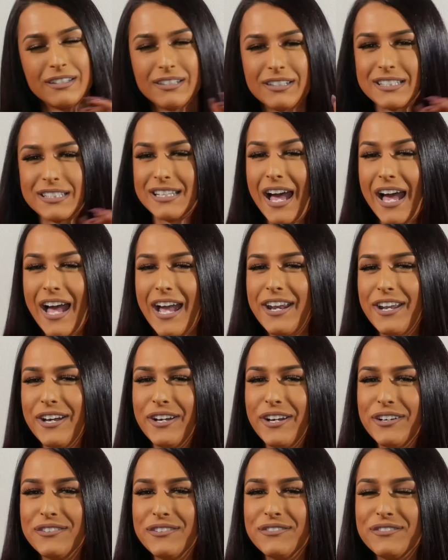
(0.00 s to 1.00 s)
side
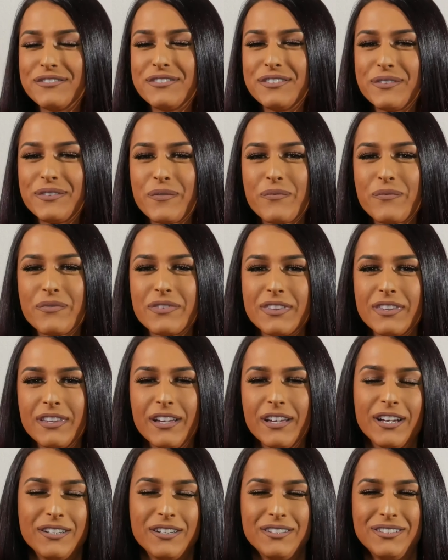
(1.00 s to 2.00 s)
of,
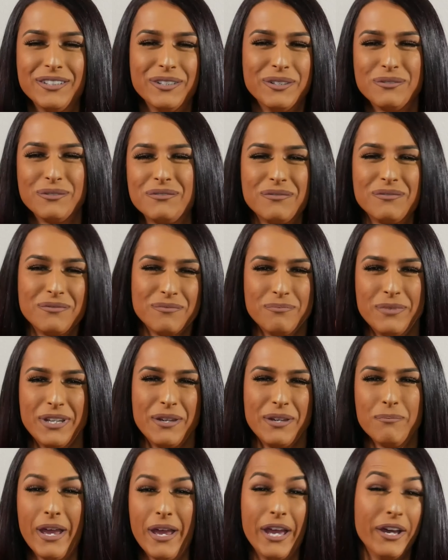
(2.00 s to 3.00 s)
uh, you know,
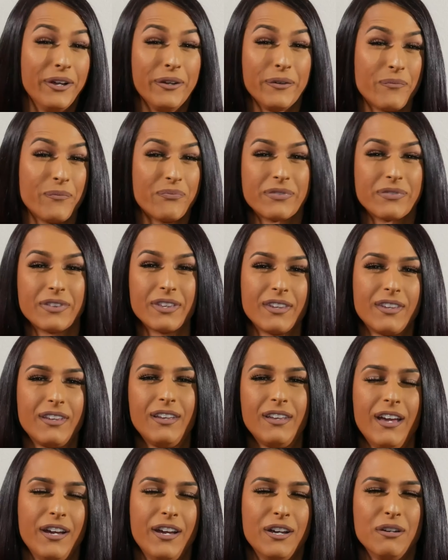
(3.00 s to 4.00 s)
being male.
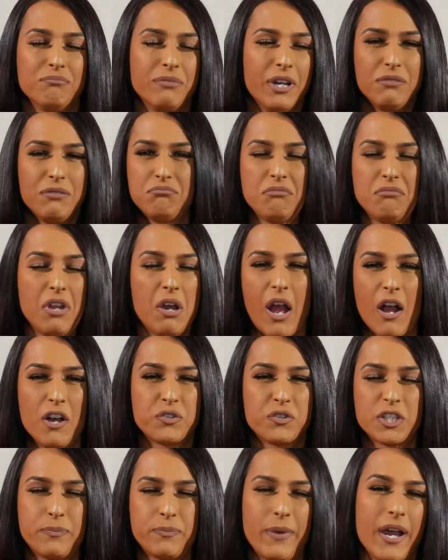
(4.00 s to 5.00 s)
Um, but no, I
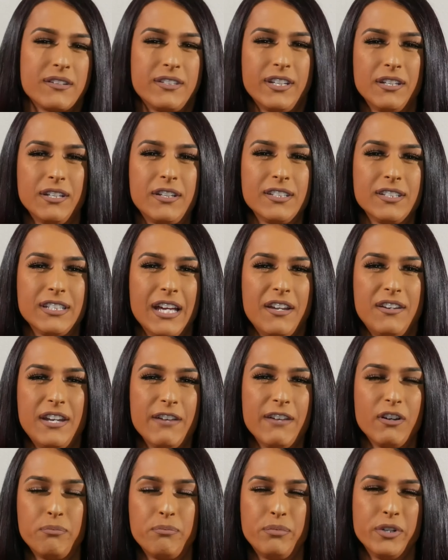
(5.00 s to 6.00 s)
was respected because I
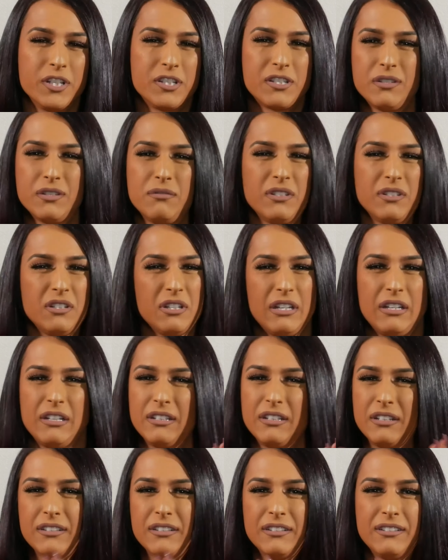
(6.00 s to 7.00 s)
never pushed,
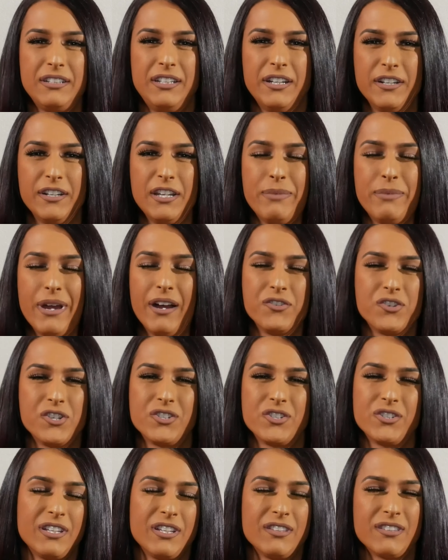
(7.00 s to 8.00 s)
you know, any
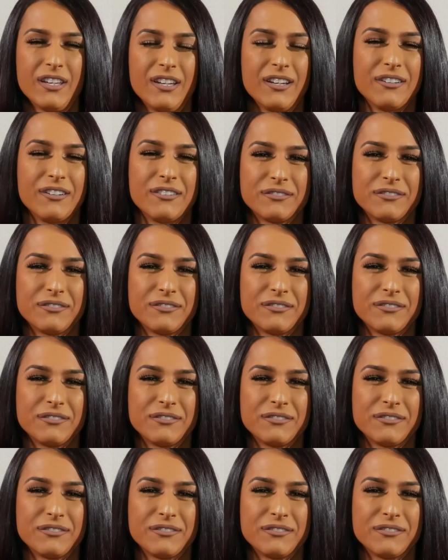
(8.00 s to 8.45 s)
boundaries or anything.